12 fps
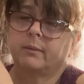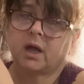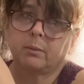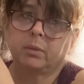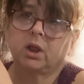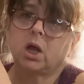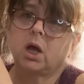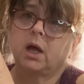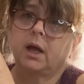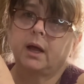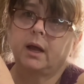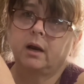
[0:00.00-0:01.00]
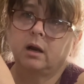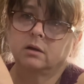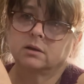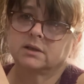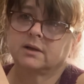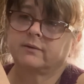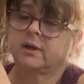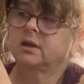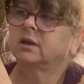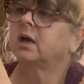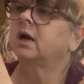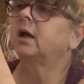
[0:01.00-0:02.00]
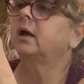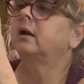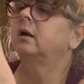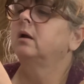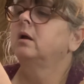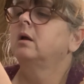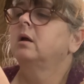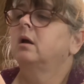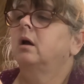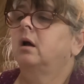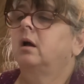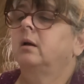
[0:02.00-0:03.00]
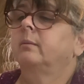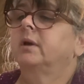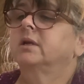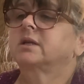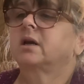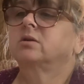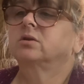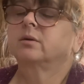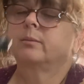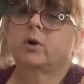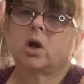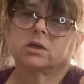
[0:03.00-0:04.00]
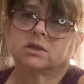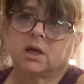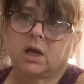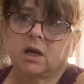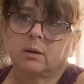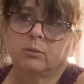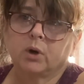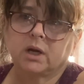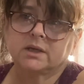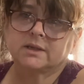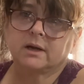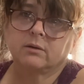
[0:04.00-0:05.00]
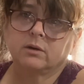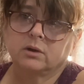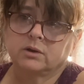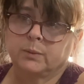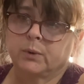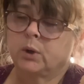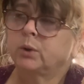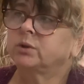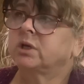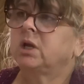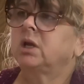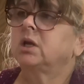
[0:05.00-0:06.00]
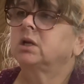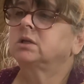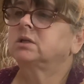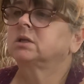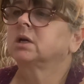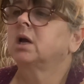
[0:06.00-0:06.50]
blood, stuff like that, because hydrogen peroxide kind of breaks down those proteins.